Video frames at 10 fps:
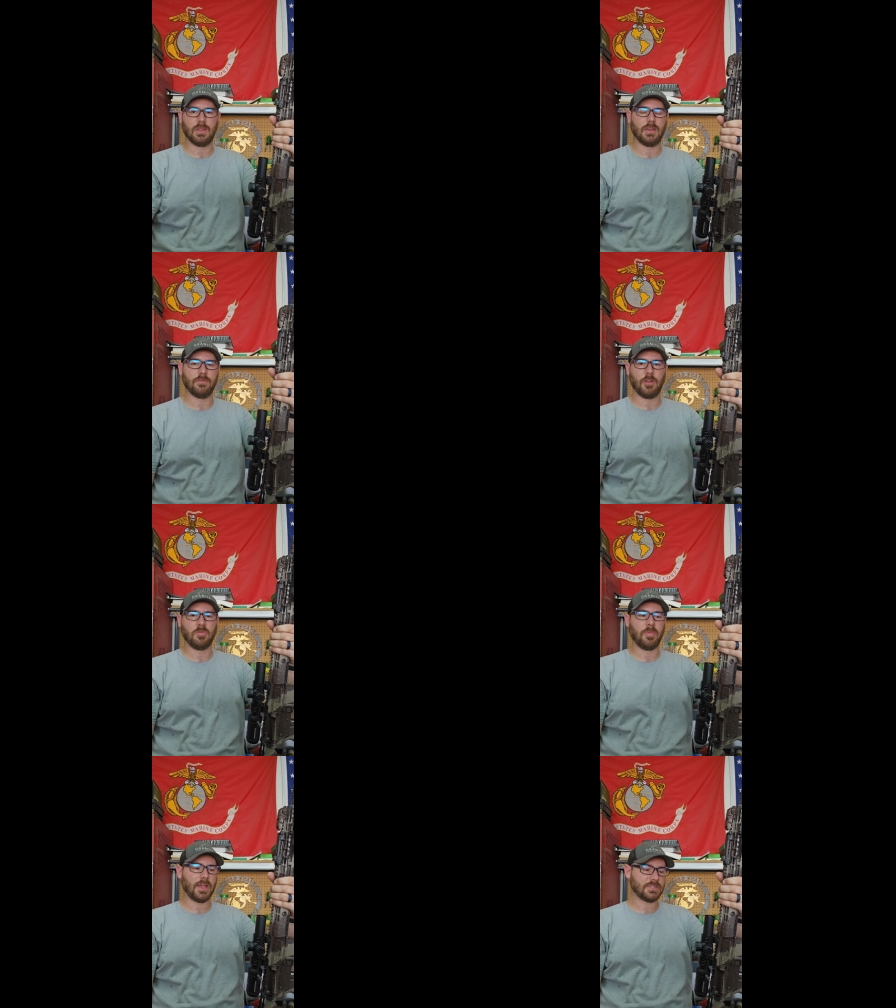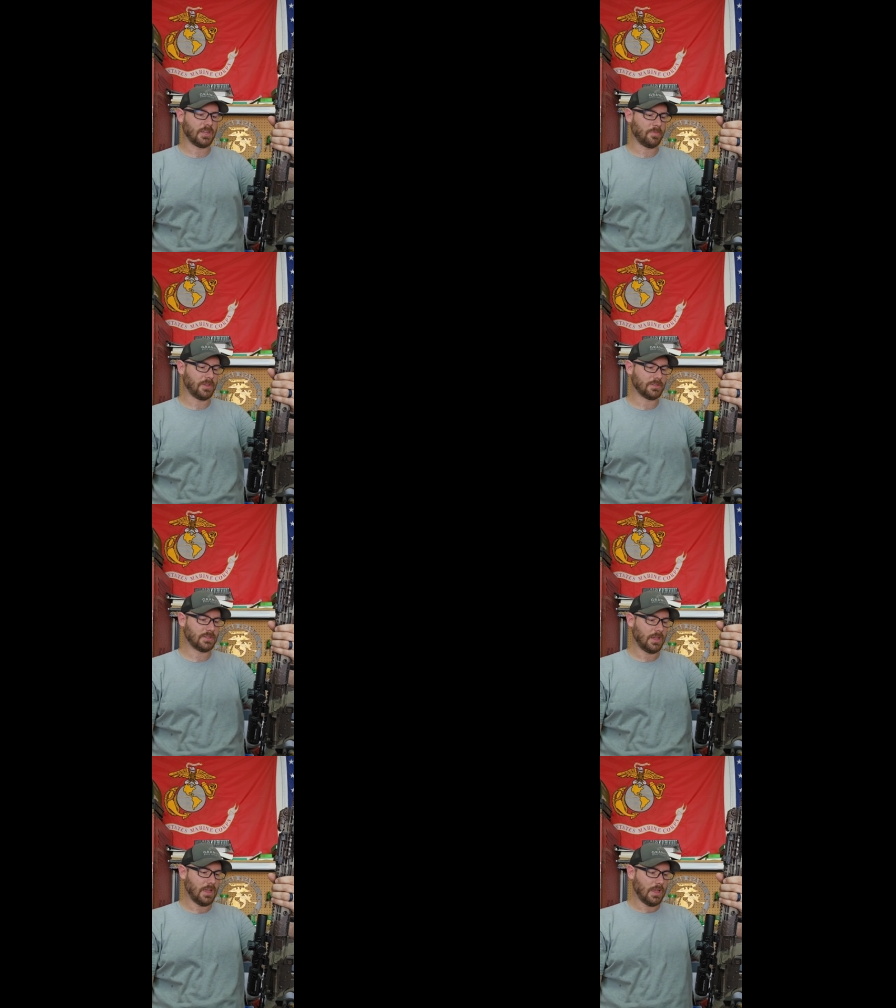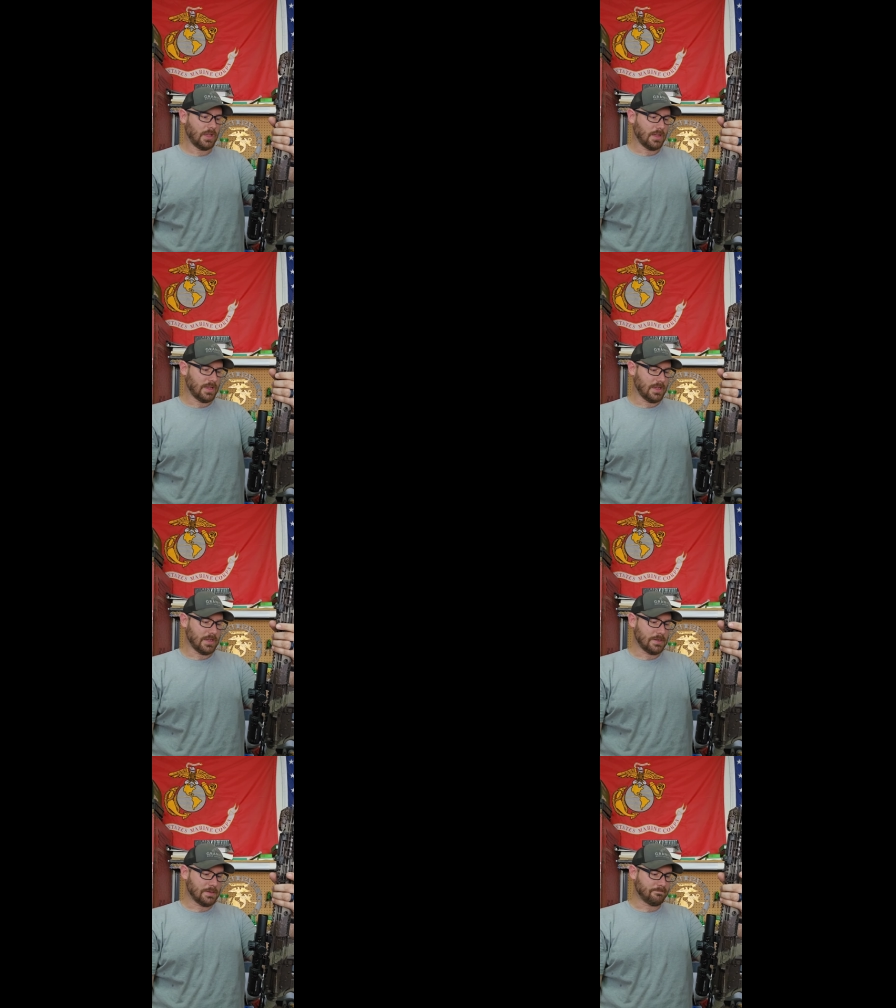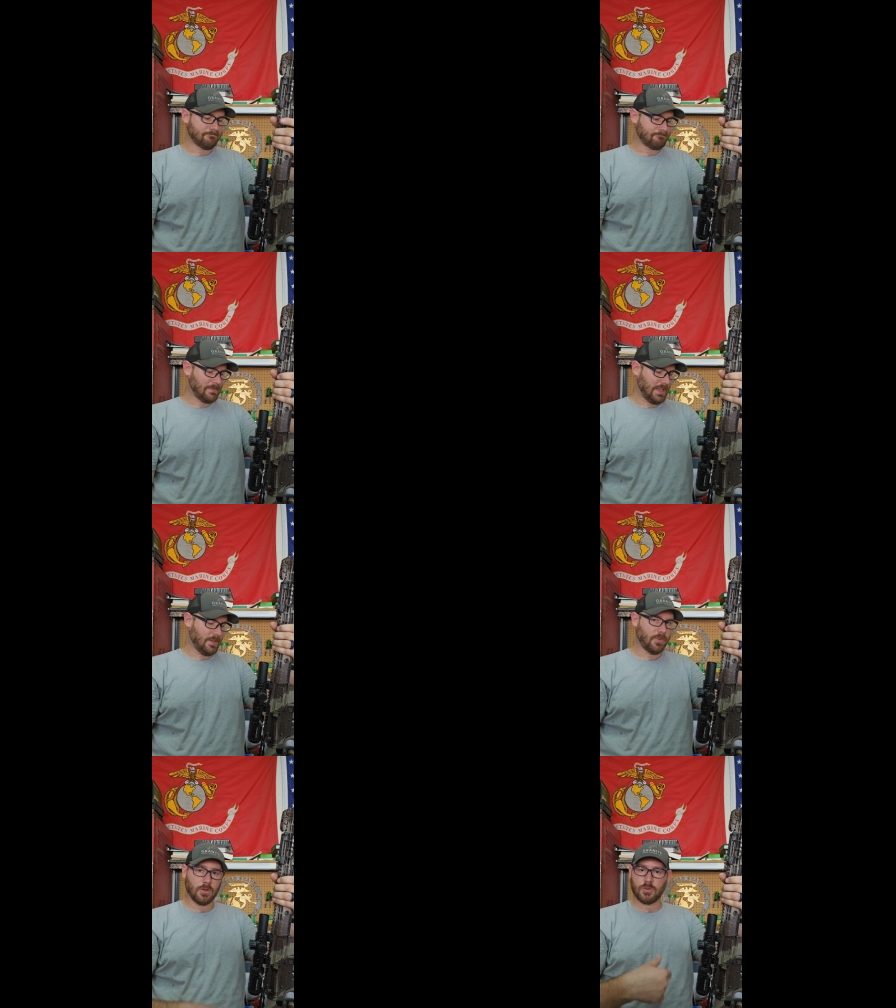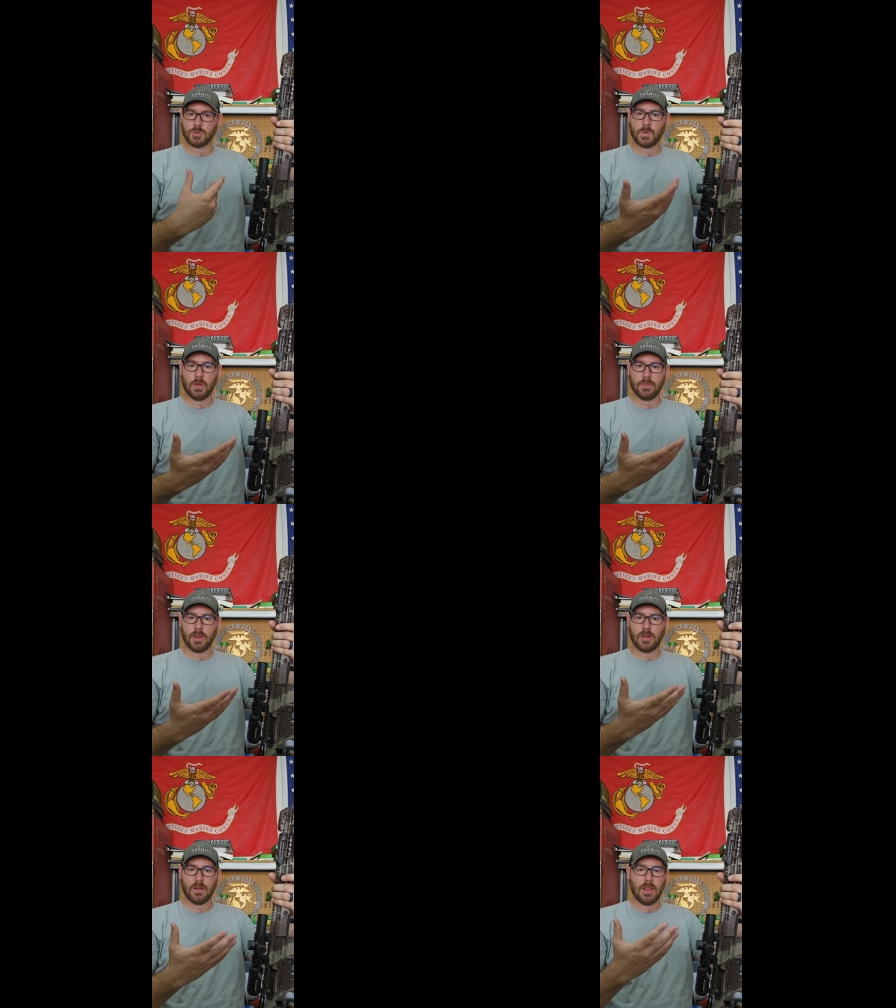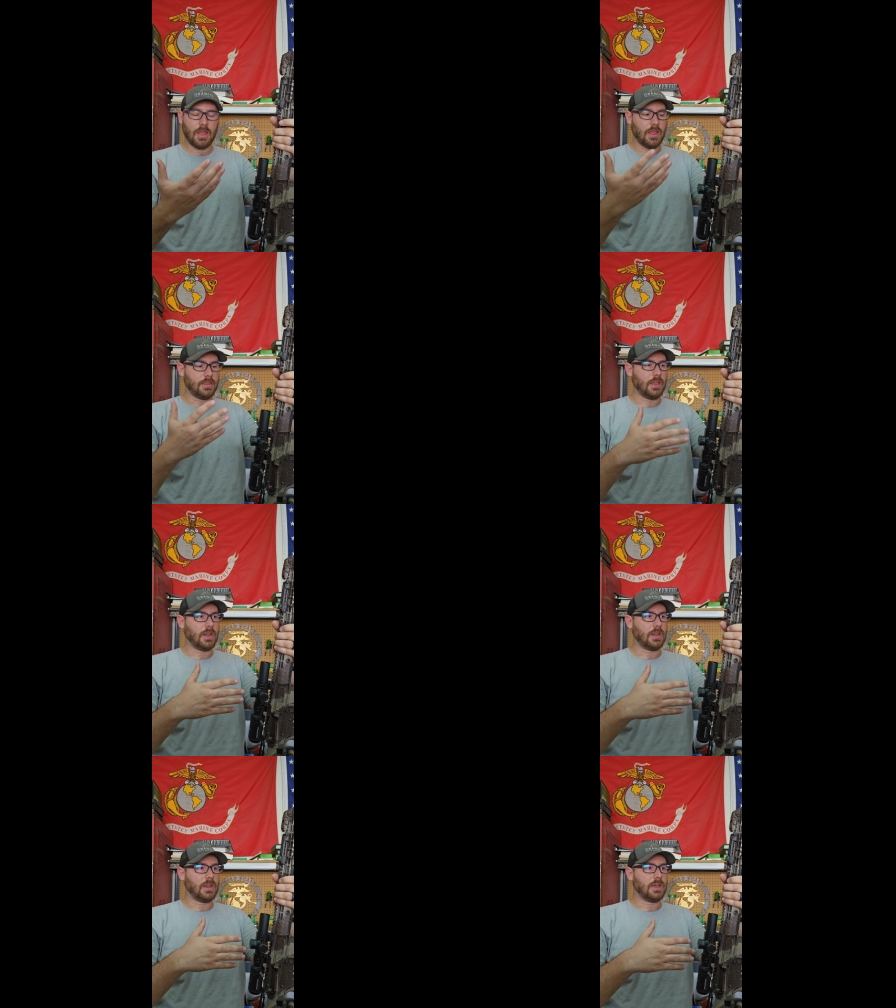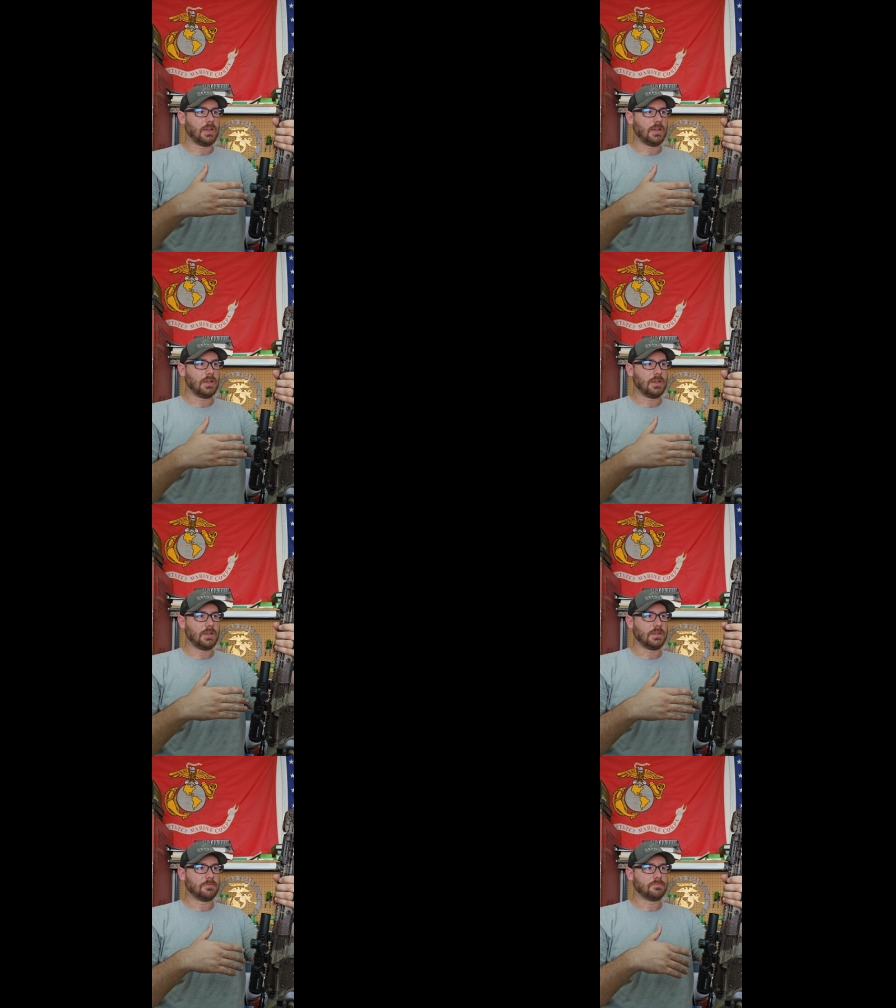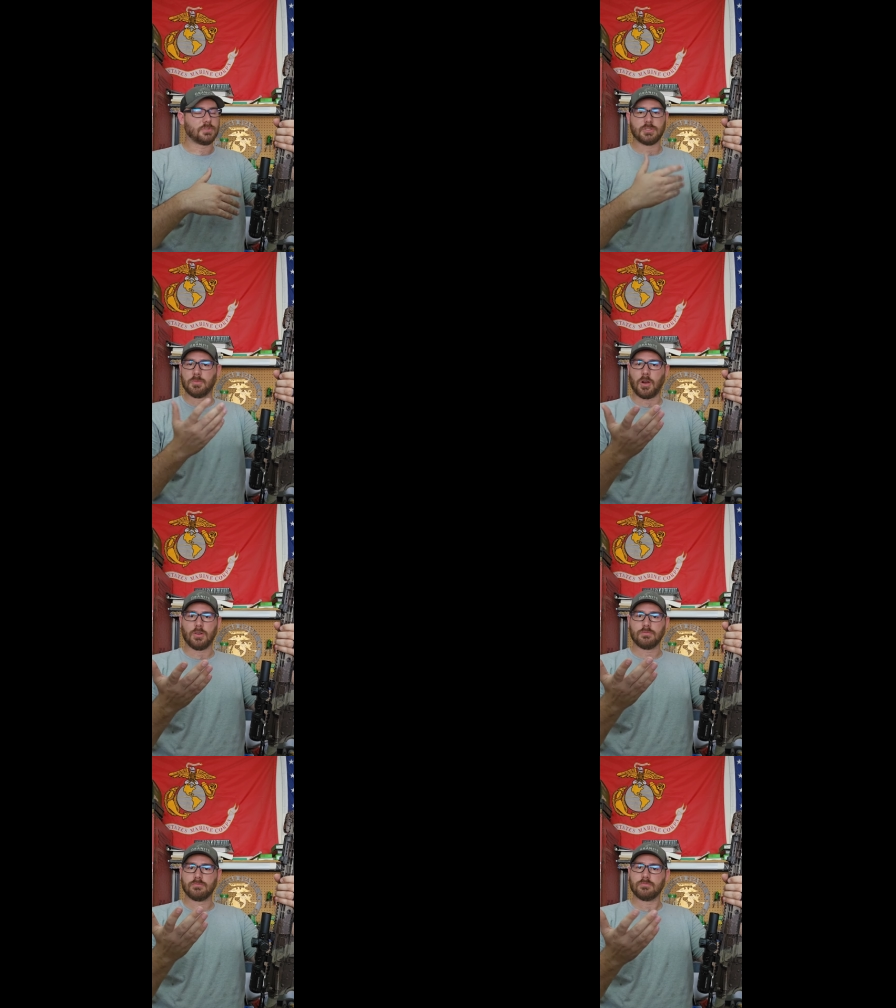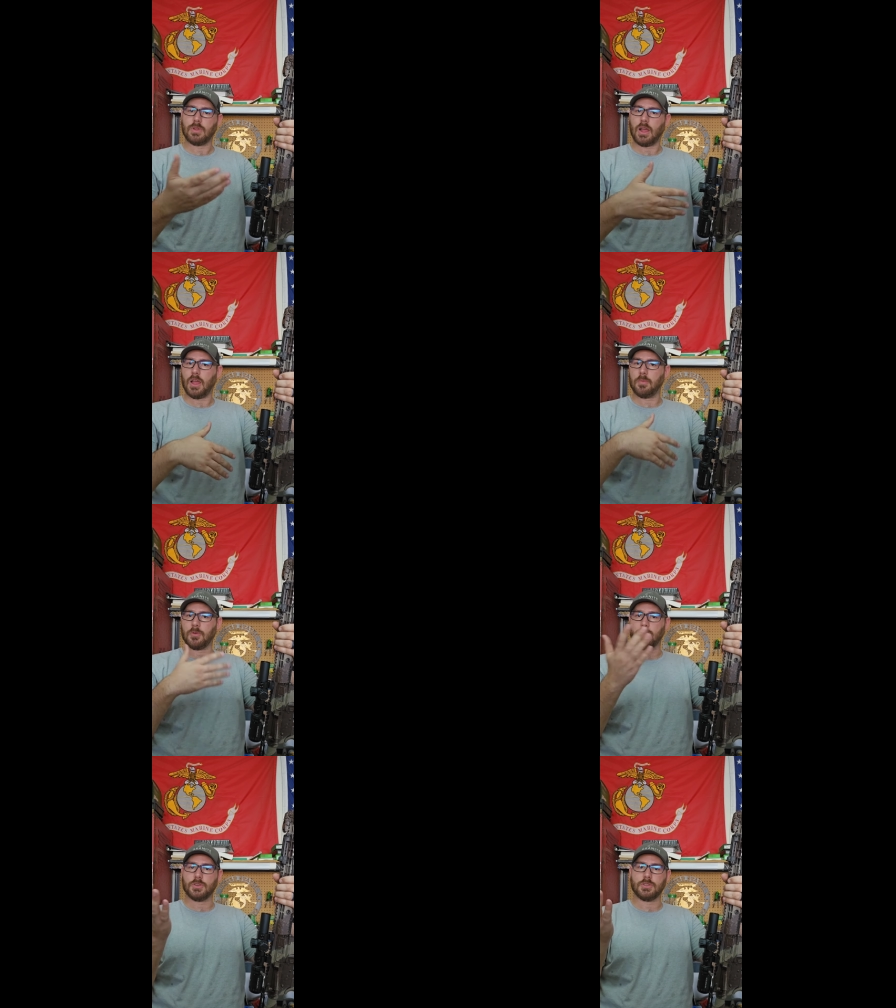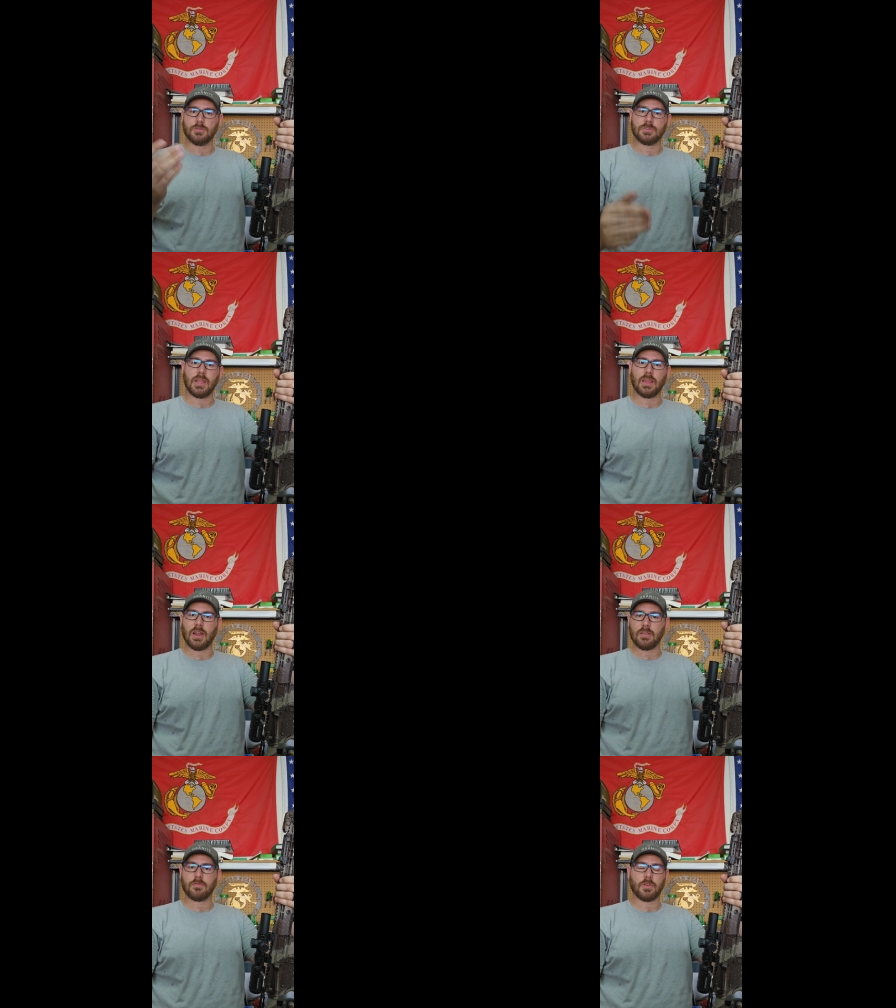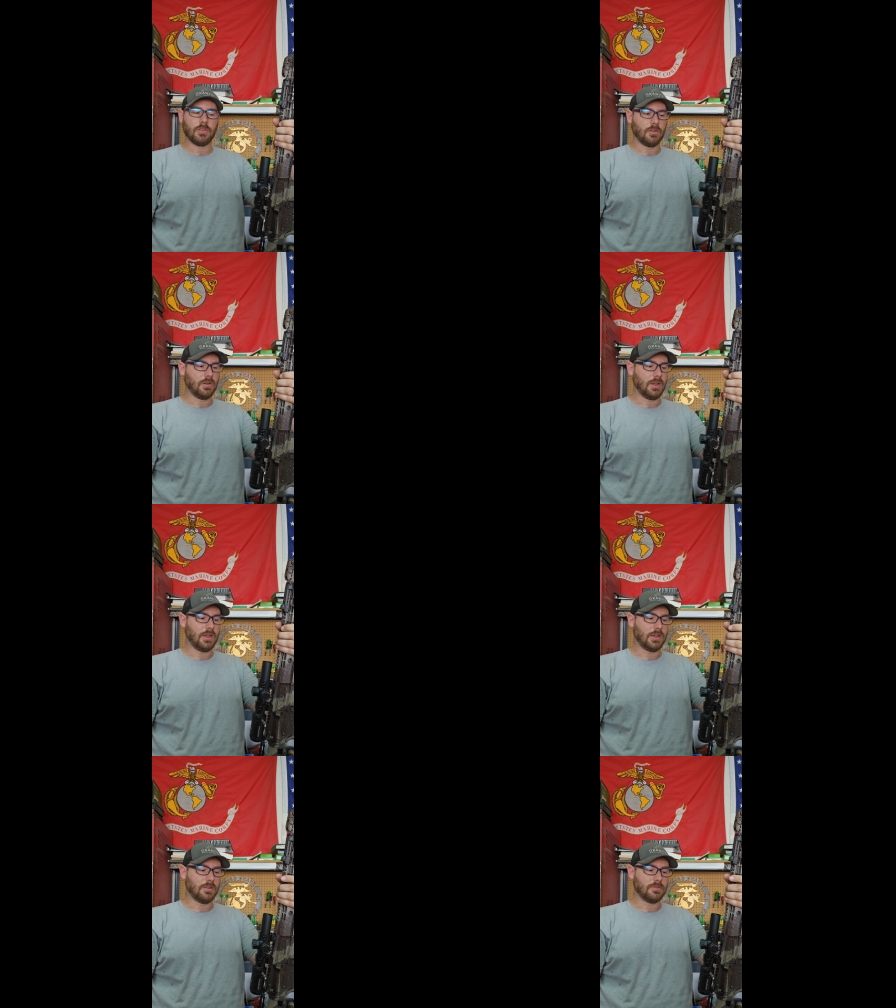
available backstop is. Um, and if all goes well there, then uh, tomorrow I'm going to take it out even further. Uh,